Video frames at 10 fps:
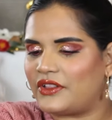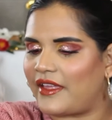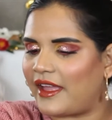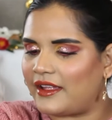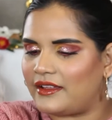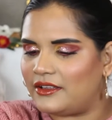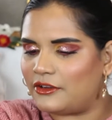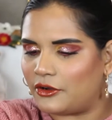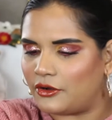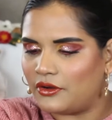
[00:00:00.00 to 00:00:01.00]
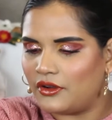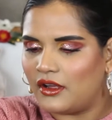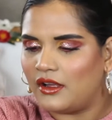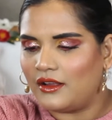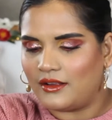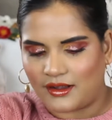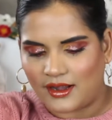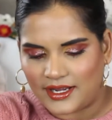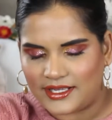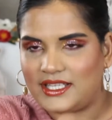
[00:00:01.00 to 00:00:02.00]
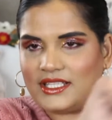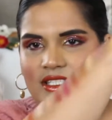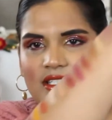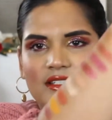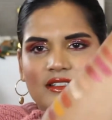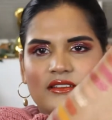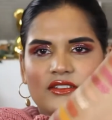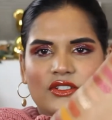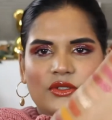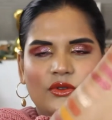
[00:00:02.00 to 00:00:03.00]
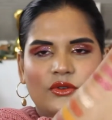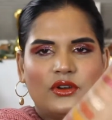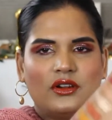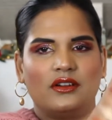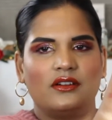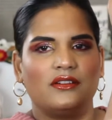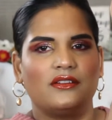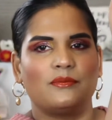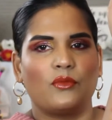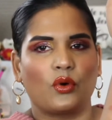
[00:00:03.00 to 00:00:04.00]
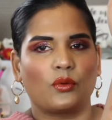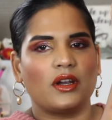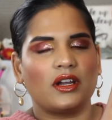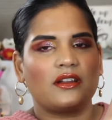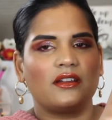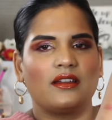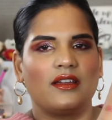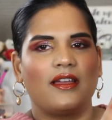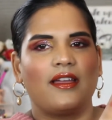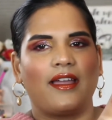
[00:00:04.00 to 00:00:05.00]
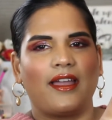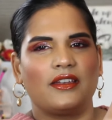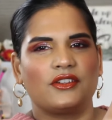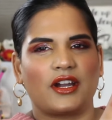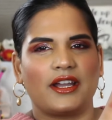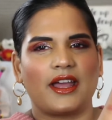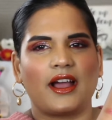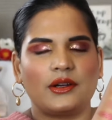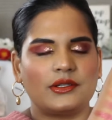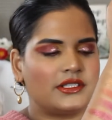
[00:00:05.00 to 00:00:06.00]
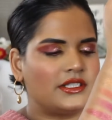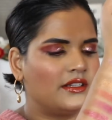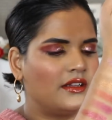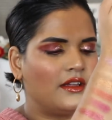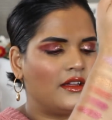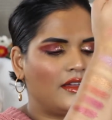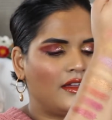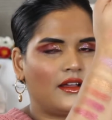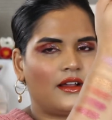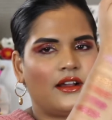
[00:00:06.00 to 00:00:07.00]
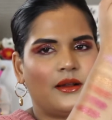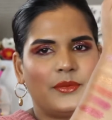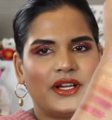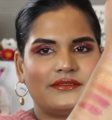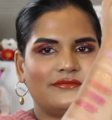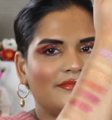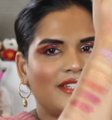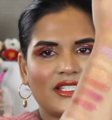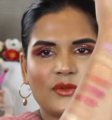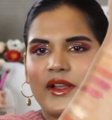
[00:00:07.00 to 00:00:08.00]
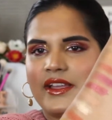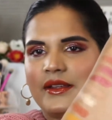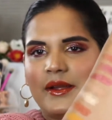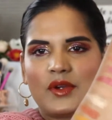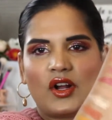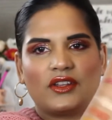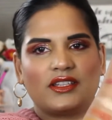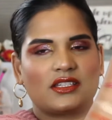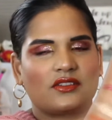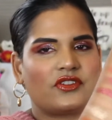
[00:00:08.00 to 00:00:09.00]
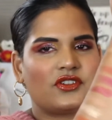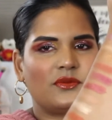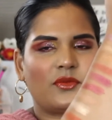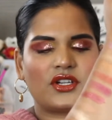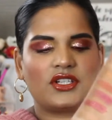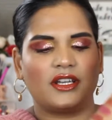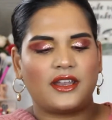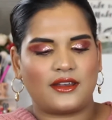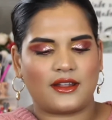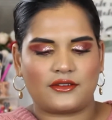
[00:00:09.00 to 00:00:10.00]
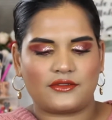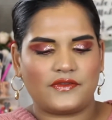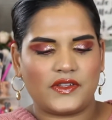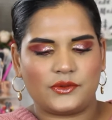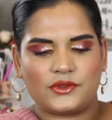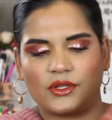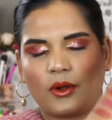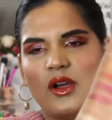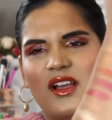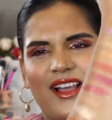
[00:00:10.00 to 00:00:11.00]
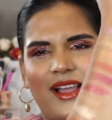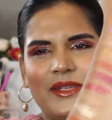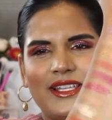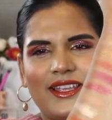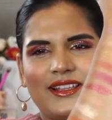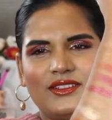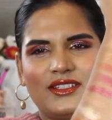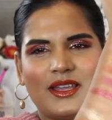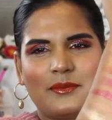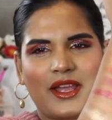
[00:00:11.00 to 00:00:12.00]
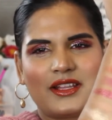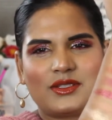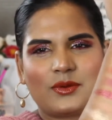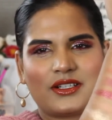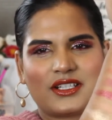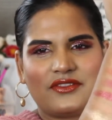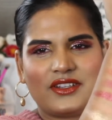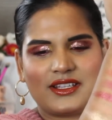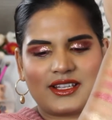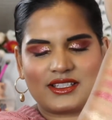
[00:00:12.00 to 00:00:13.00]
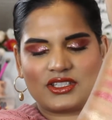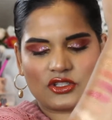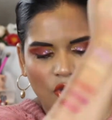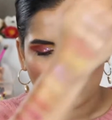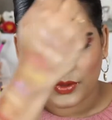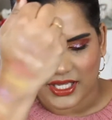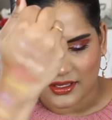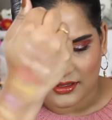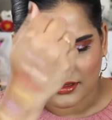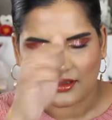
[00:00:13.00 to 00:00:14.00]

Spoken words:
that, you know, I need to do more work and try it out, but that's why I'm calling this a first impression and not a review. So I mean, like, look at that matte swatch. I feel like that's so weak.